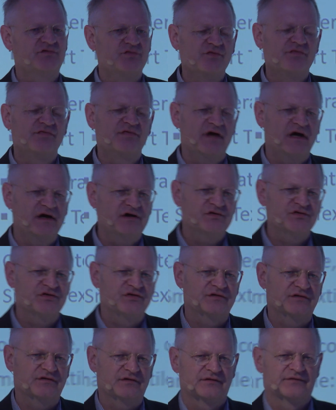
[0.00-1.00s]

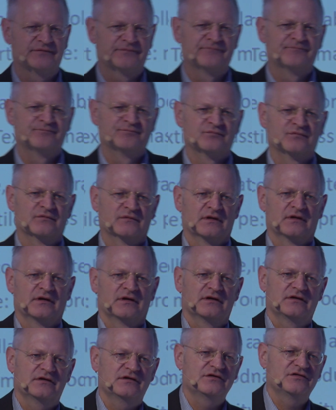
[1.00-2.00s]
2000,
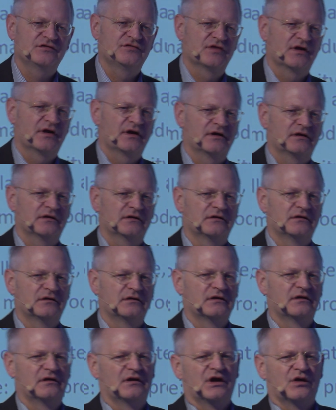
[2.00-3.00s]
is
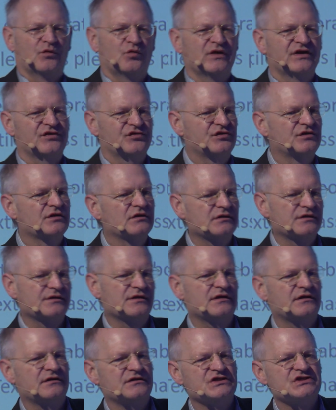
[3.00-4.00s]
we are still
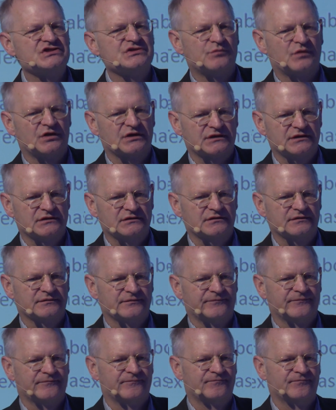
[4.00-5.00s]
in a niche market,
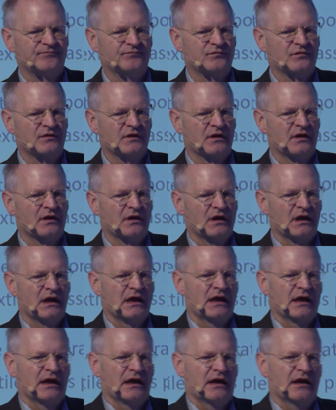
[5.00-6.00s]

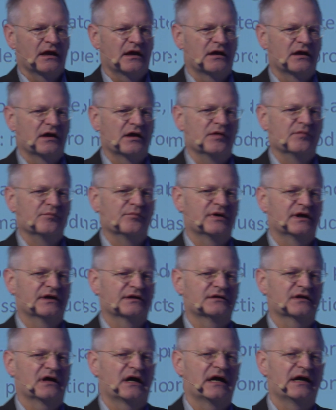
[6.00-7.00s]

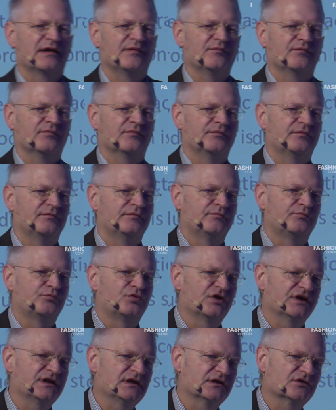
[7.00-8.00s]
but I'm
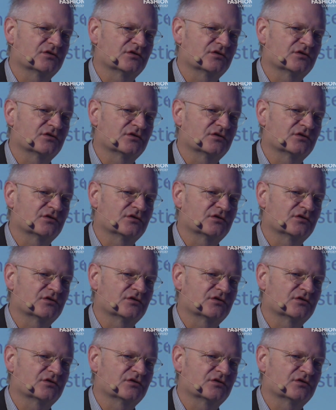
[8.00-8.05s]
pretty